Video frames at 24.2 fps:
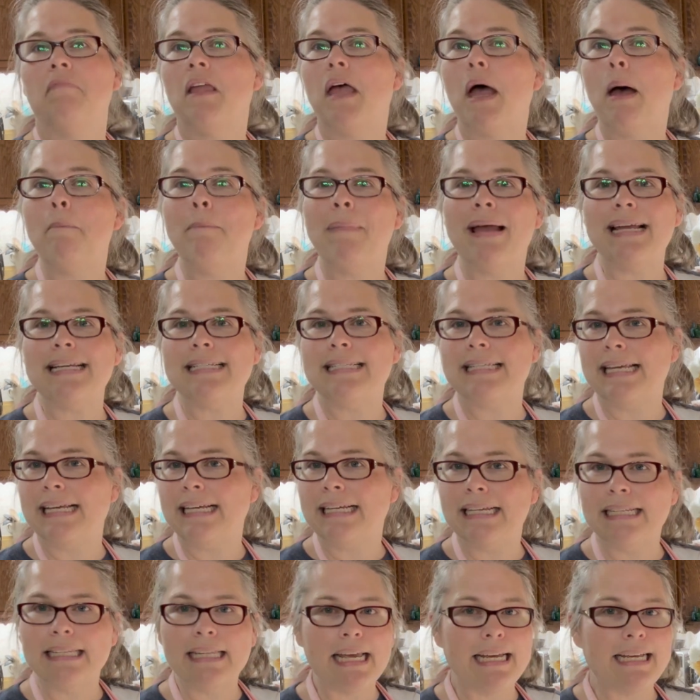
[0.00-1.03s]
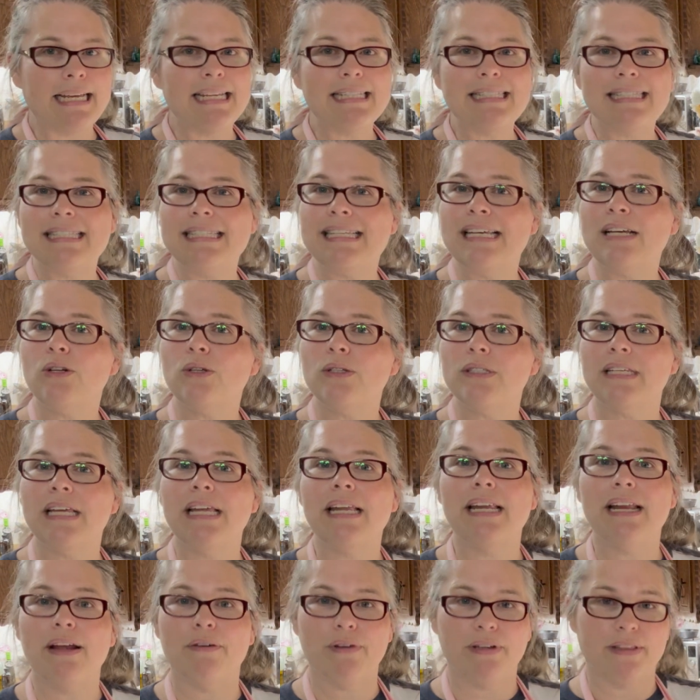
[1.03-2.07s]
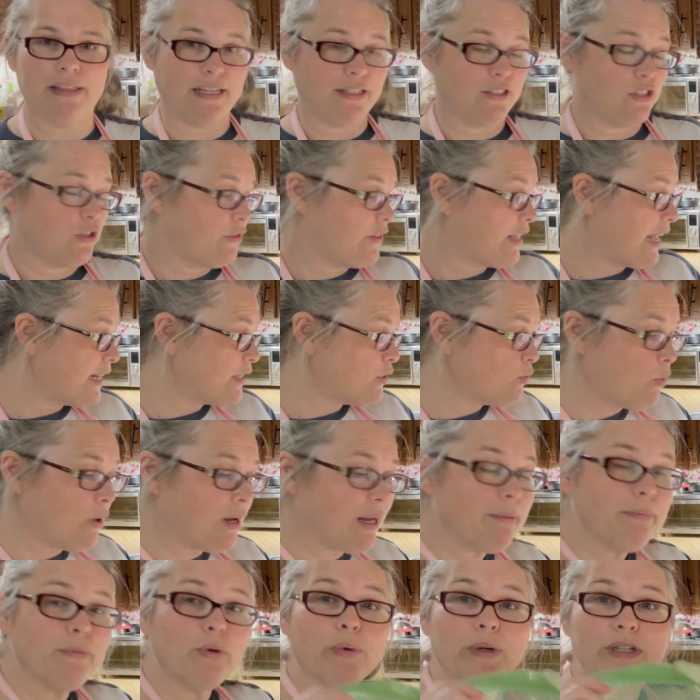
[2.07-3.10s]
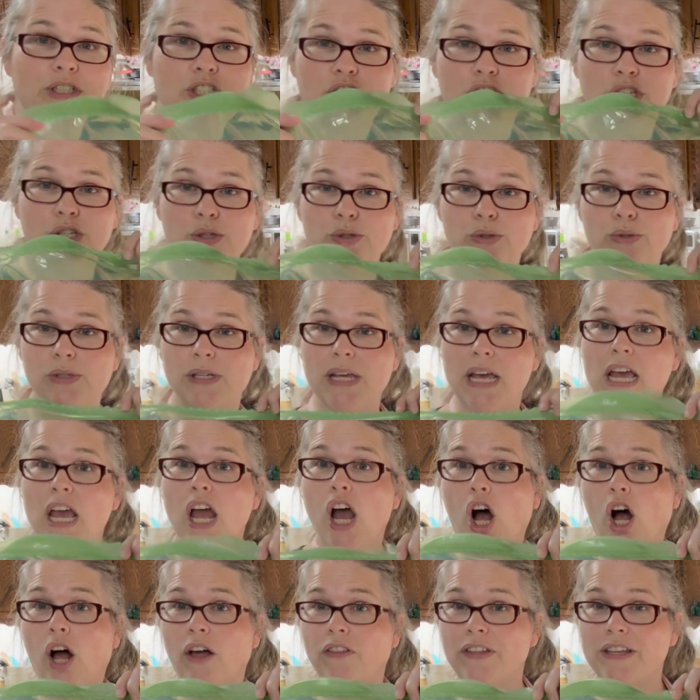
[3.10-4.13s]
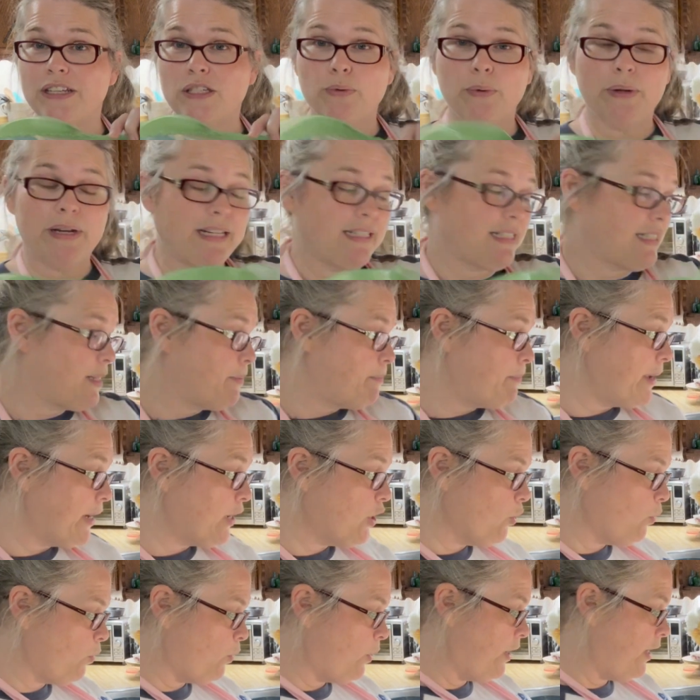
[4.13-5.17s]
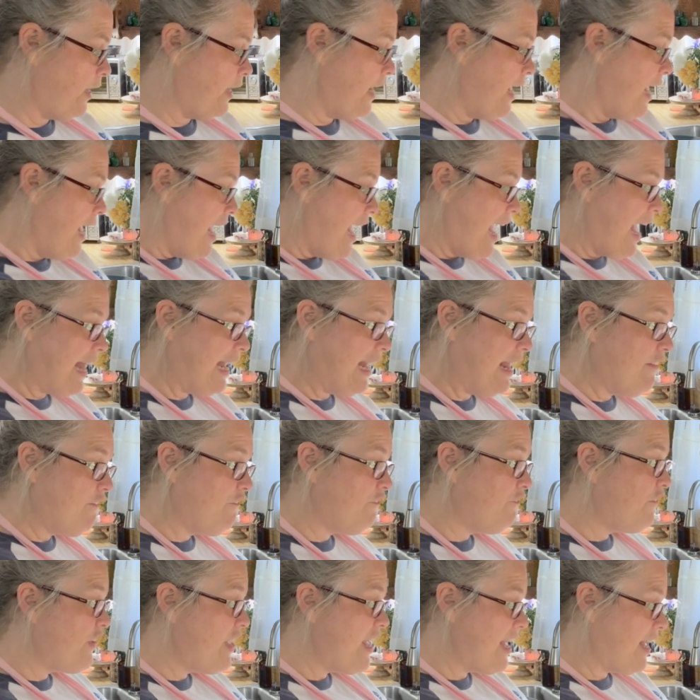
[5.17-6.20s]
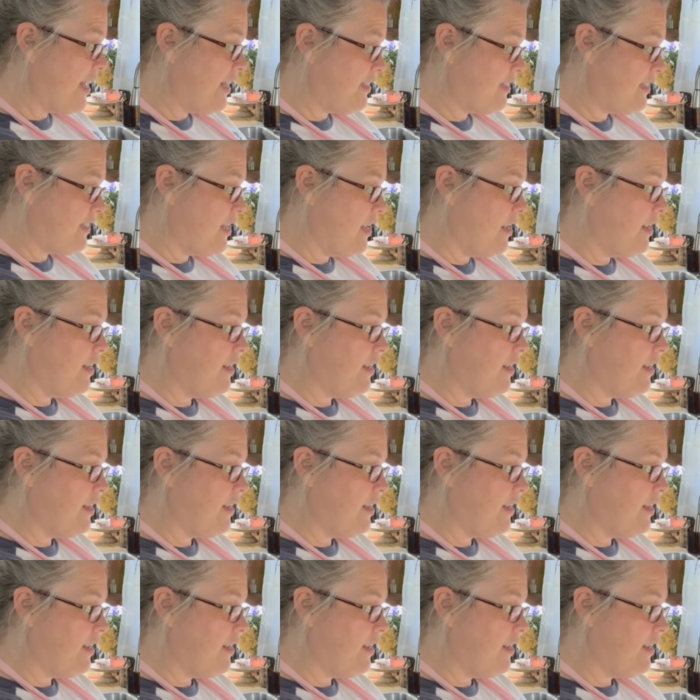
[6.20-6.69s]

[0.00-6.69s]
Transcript: Amazing. Like, it seals it and everything. So that's what I'm going to use on this one. It's the bigger one, and it fits.